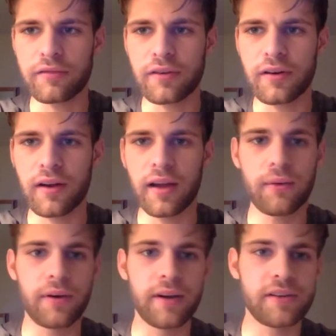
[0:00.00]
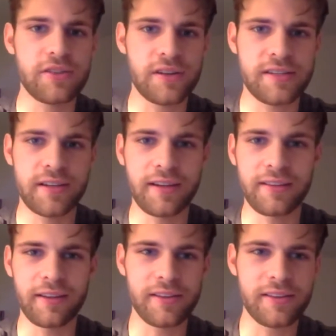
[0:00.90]
For anyone interested
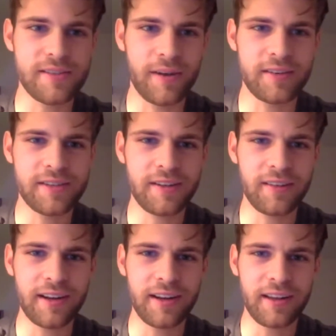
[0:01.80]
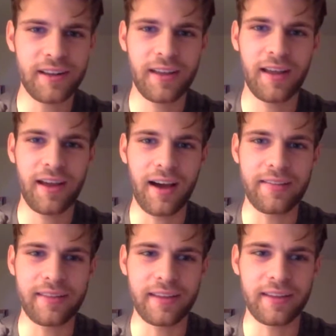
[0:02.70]
in the Good Samaritan Clinic,
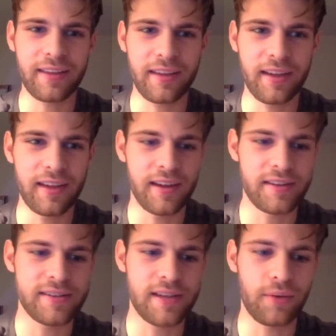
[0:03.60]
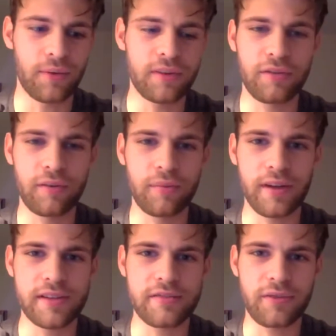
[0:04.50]
I think it is a wonderful
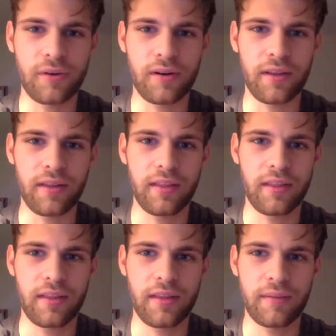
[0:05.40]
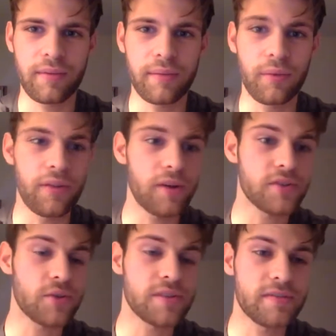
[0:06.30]
place for people with
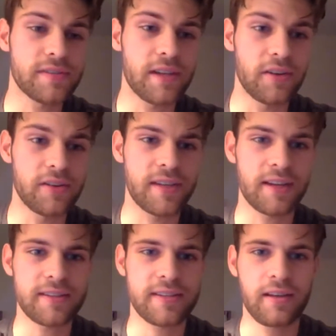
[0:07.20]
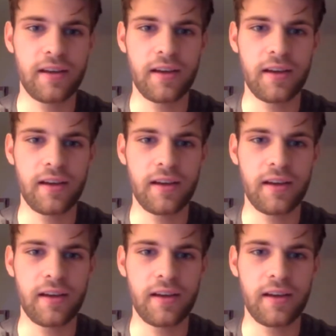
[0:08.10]
all sorts of skill sets.